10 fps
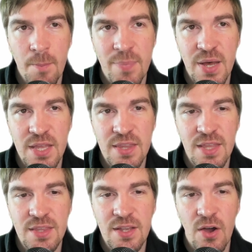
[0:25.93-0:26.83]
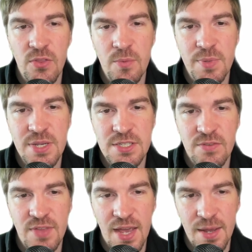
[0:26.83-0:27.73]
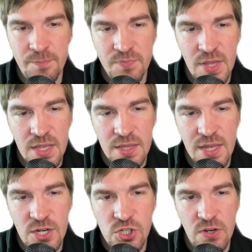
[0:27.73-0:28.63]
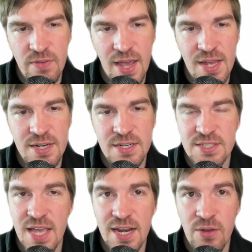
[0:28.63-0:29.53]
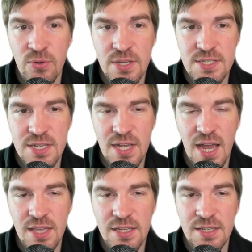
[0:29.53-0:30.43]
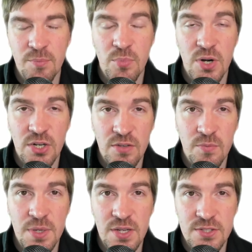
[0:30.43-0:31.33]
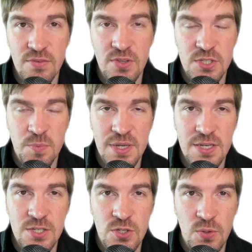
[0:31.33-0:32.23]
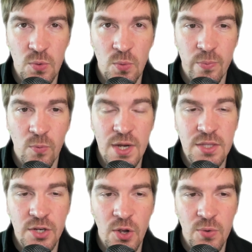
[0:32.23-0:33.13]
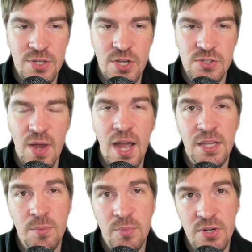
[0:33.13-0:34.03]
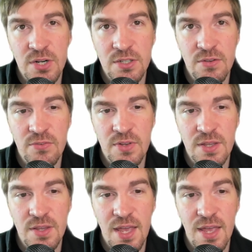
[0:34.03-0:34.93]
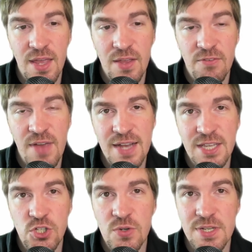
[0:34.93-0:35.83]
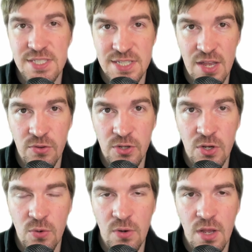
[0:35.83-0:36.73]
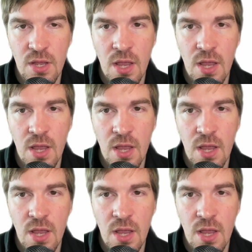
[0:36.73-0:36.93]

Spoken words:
But then the other piece of that I should have added is that not only is it highly productive because of the speed to write the code, it's also highly productive in the fact that you can scale the code.